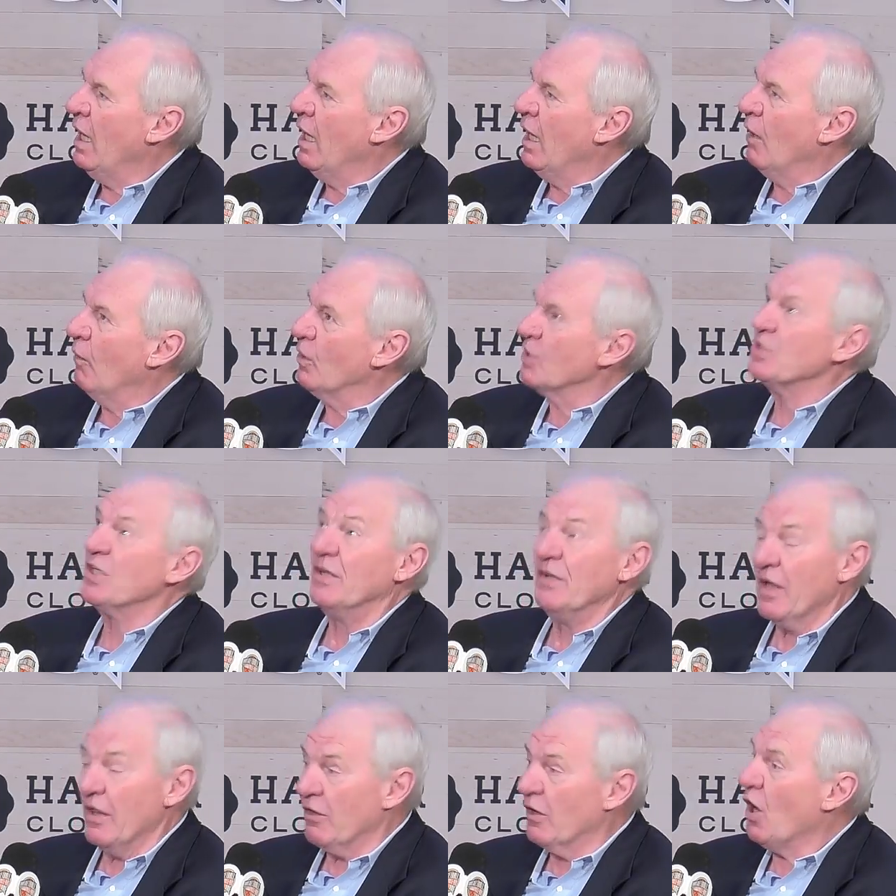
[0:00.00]
was
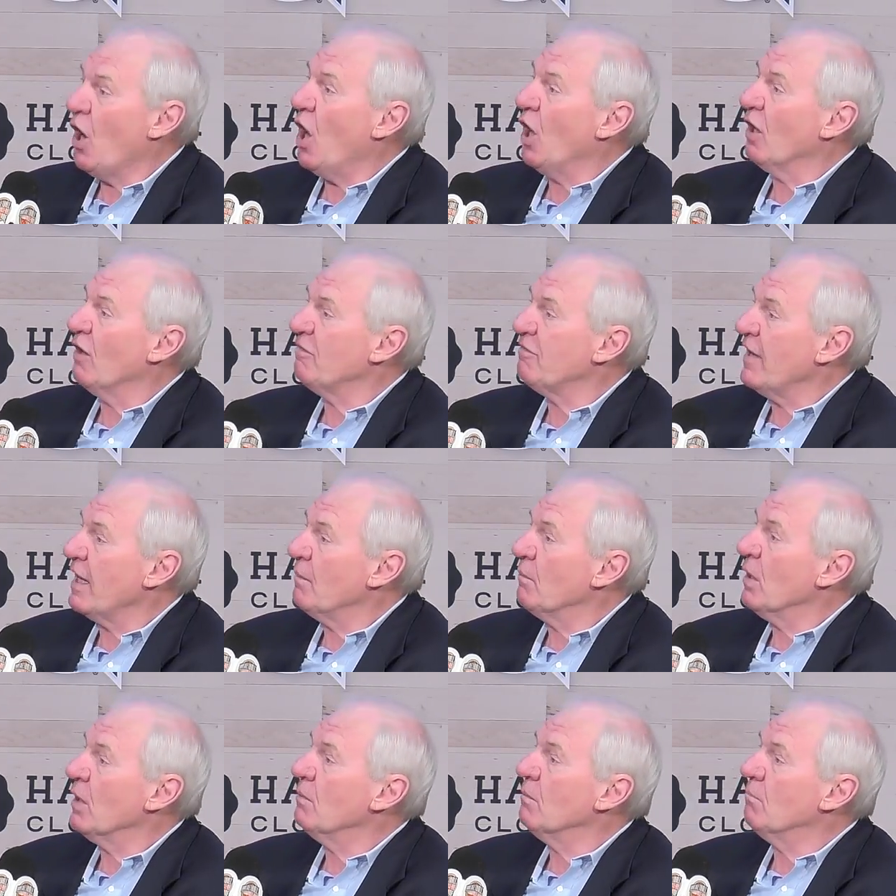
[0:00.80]
another Hall of
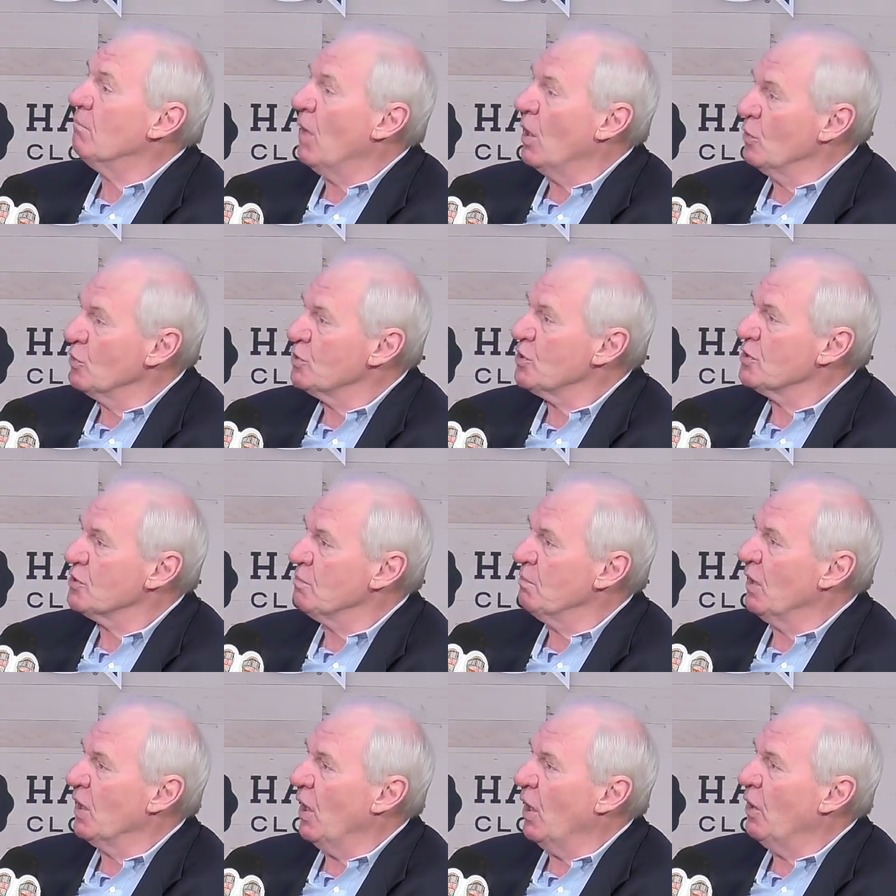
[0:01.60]
Famer, Moses
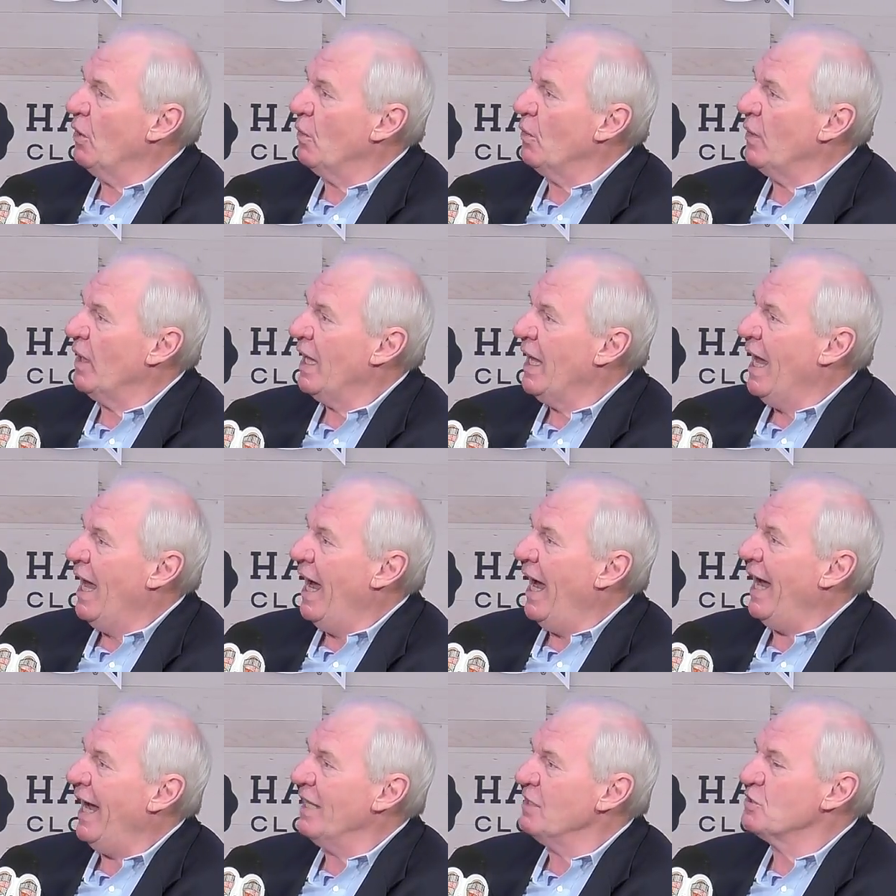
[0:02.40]
Malone.
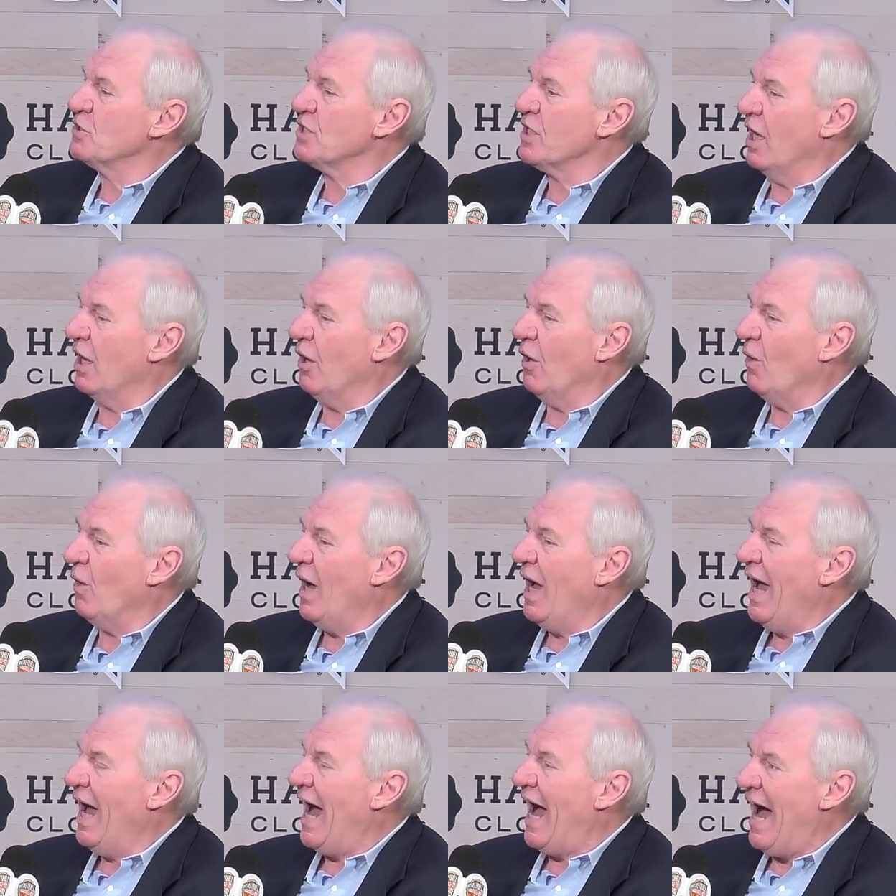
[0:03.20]
And so
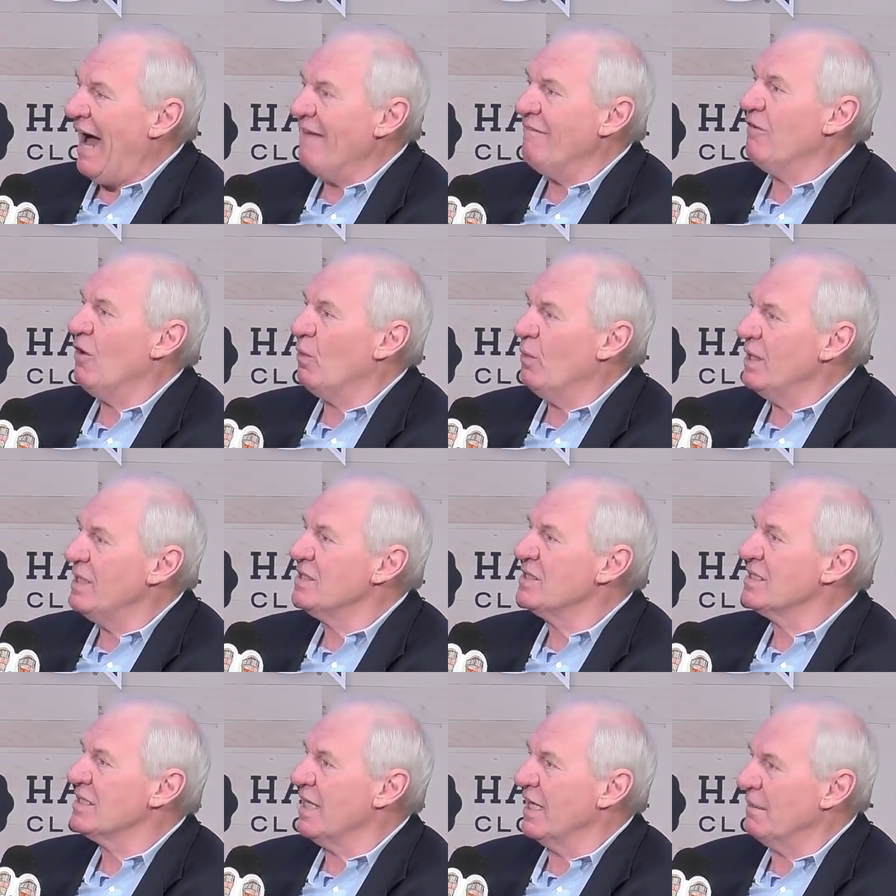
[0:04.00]
I've
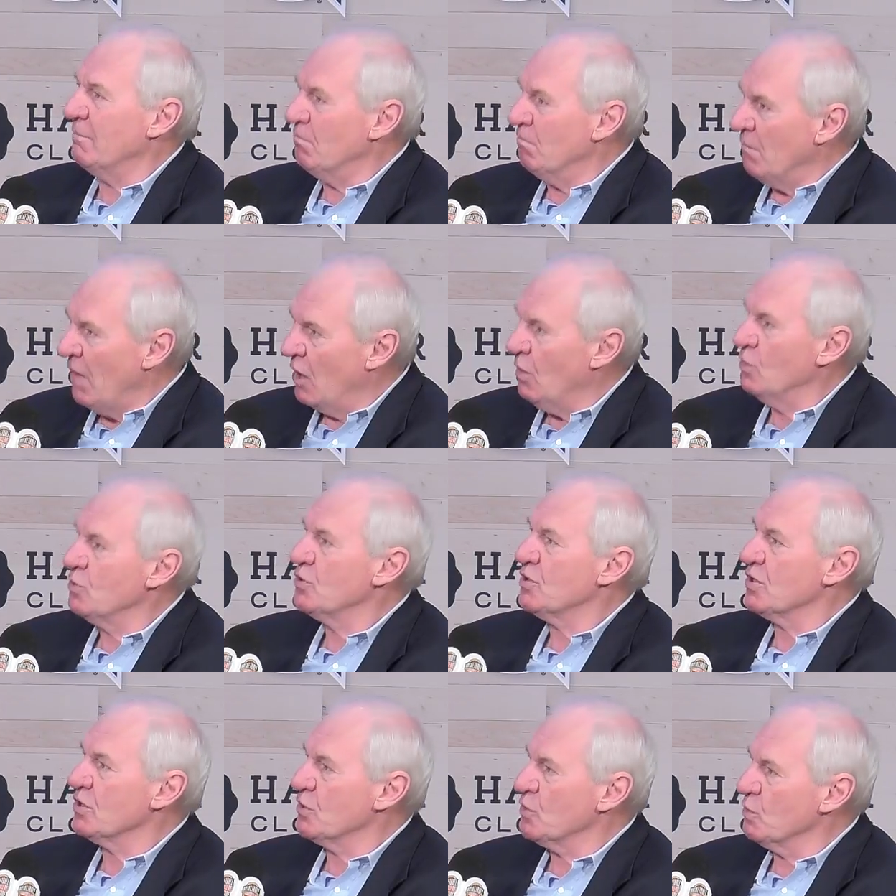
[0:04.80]
always said
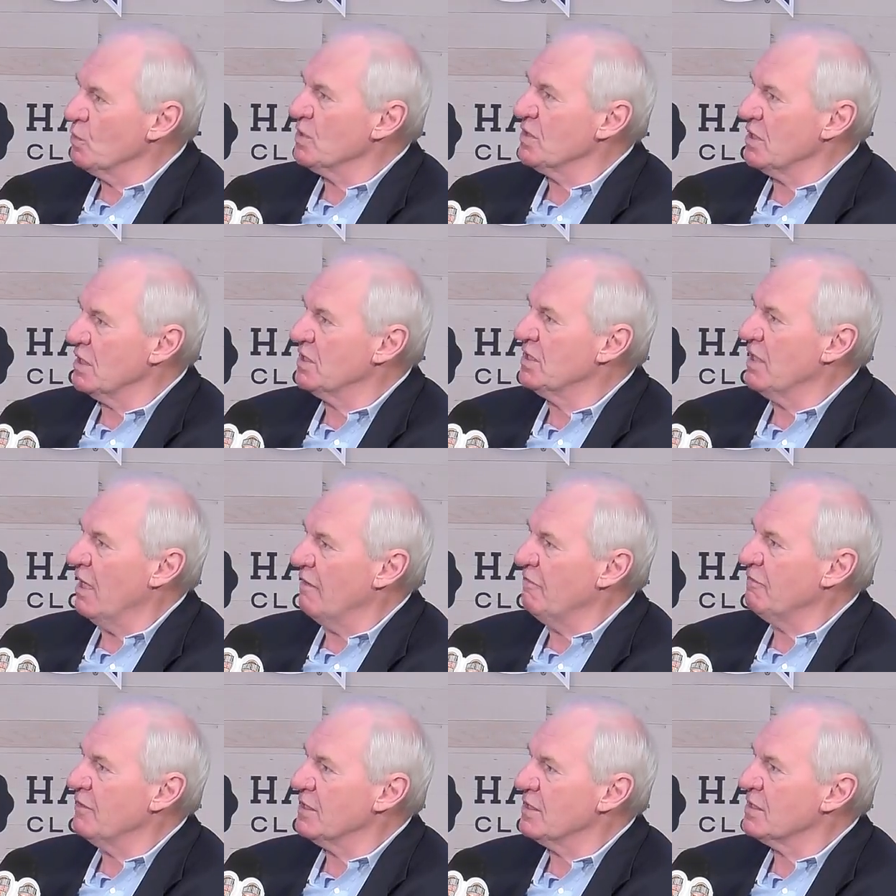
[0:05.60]
Moses was the
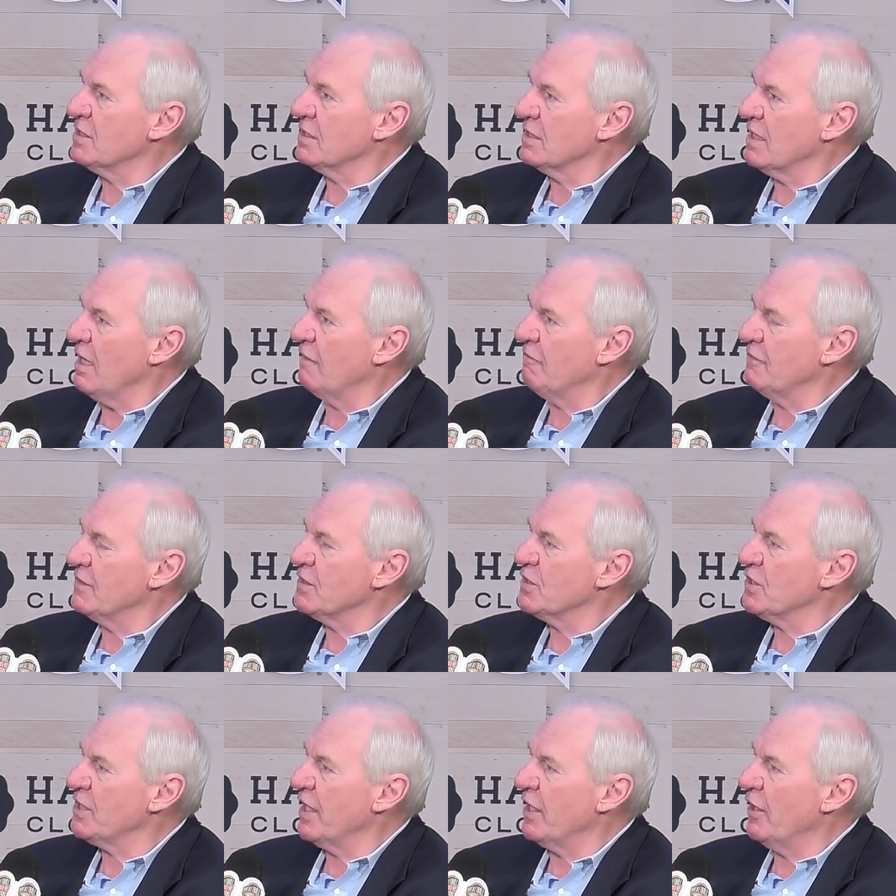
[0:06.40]

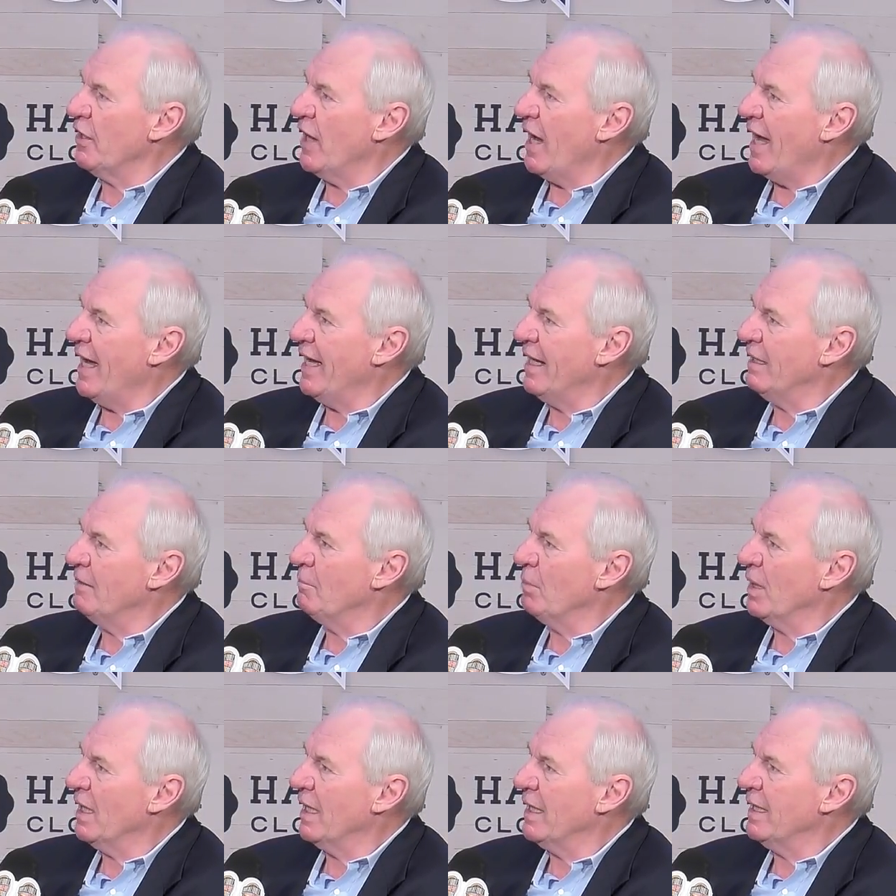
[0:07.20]
toughest center I had to play